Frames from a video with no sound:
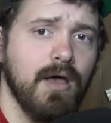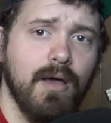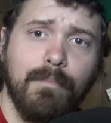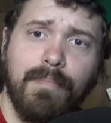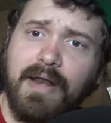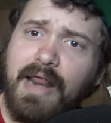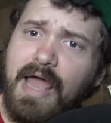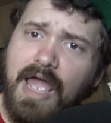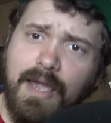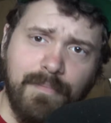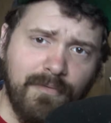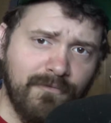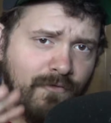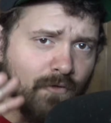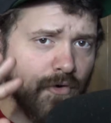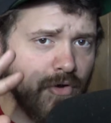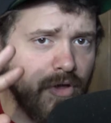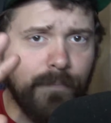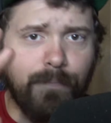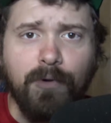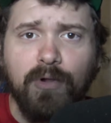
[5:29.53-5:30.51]
But hey,
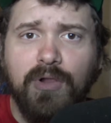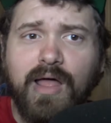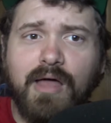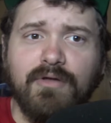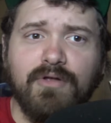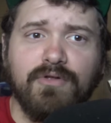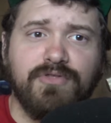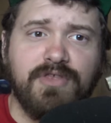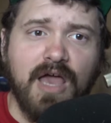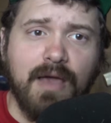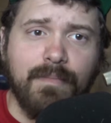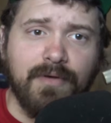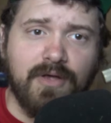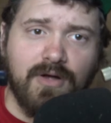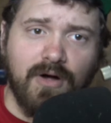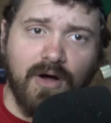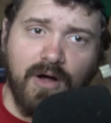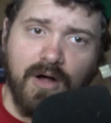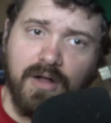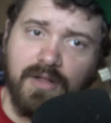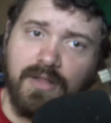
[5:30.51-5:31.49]
before you pull out your debit
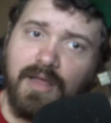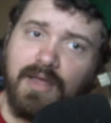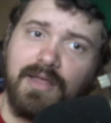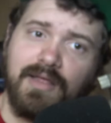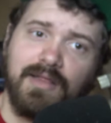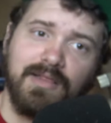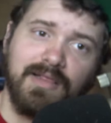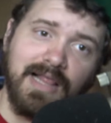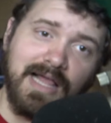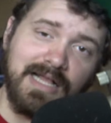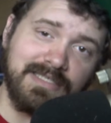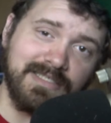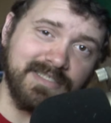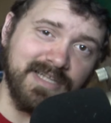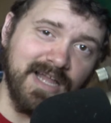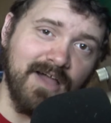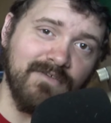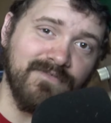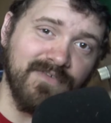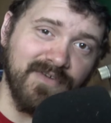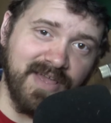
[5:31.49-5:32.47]
card, let's
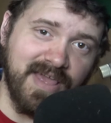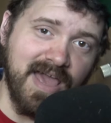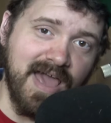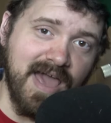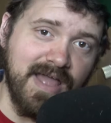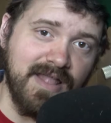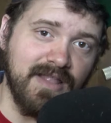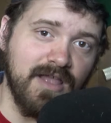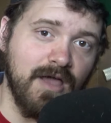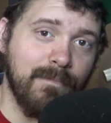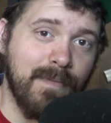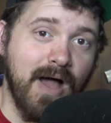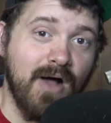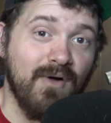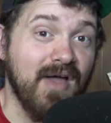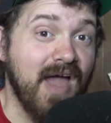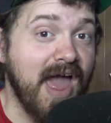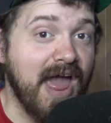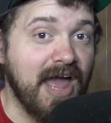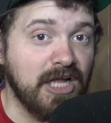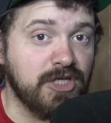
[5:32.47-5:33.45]
not forget
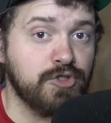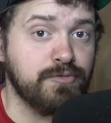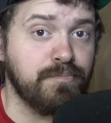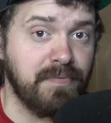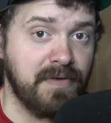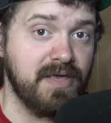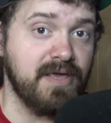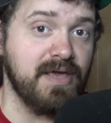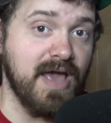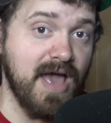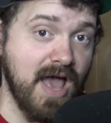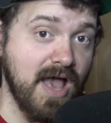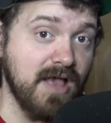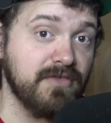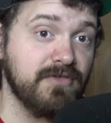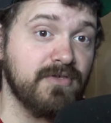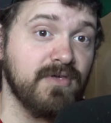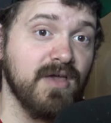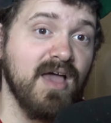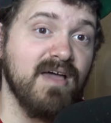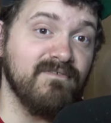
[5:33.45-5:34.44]
about
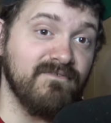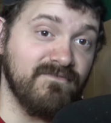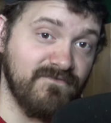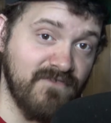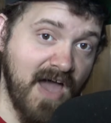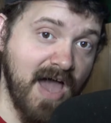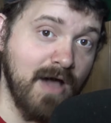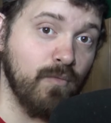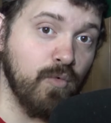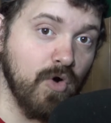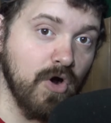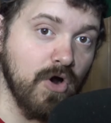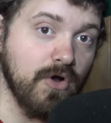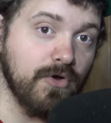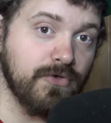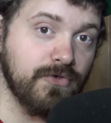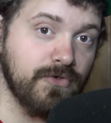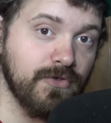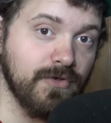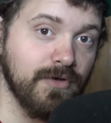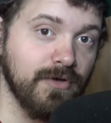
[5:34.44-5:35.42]
HPS
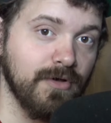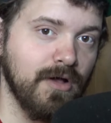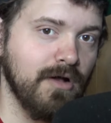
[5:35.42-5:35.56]
Fabworks.